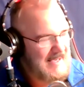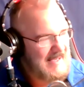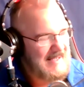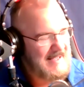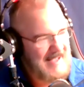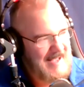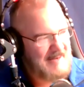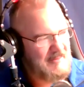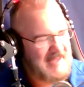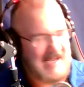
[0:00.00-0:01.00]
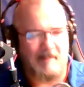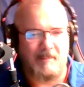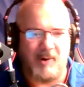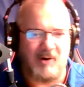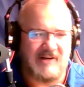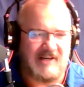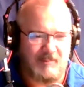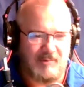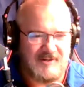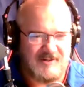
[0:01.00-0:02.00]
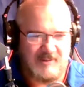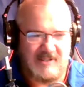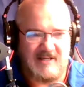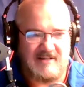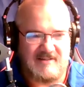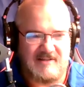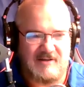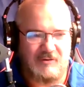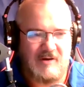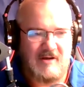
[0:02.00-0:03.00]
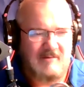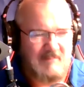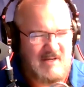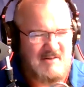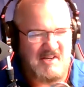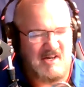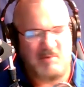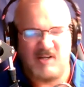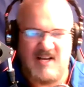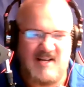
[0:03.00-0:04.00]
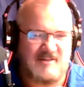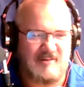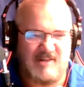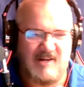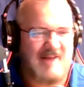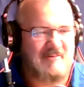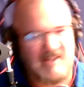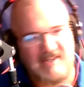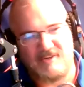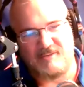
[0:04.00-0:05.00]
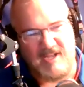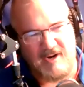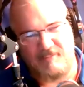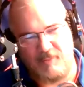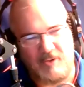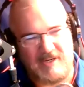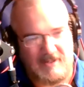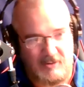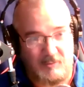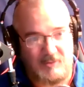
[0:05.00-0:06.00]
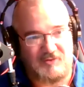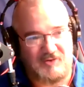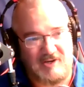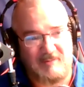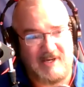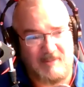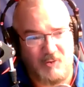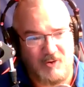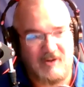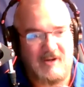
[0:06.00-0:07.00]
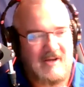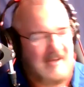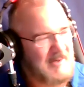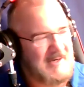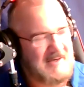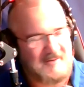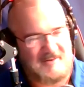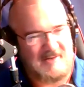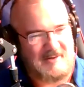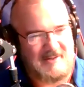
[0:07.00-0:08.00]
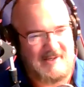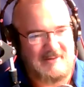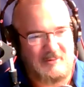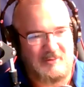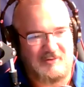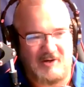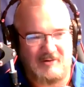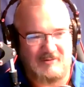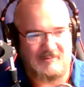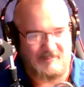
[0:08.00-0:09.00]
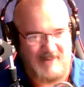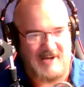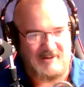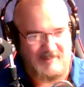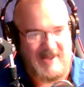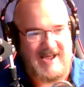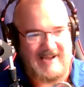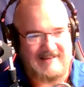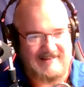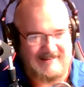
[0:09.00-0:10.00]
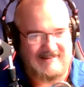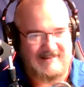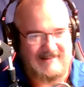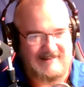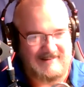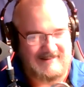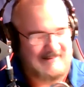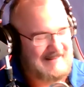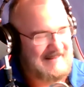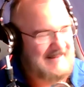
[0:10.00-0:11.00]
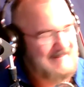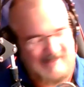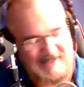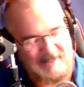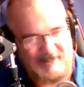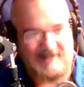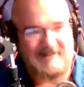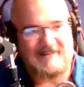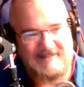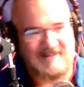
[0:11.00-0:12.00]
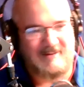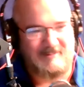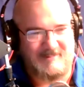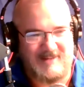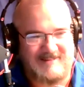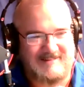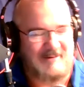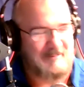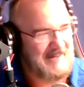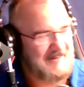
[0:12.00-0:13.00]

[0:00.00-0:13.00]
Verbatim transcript: uh, I don't think I burned any bridges with the ACO, but there's a couple of guys over there I really don't care for and I don't want to see them anymore because sure. all they do is talk behind your back. And uh, but anyway, yeah, so, I got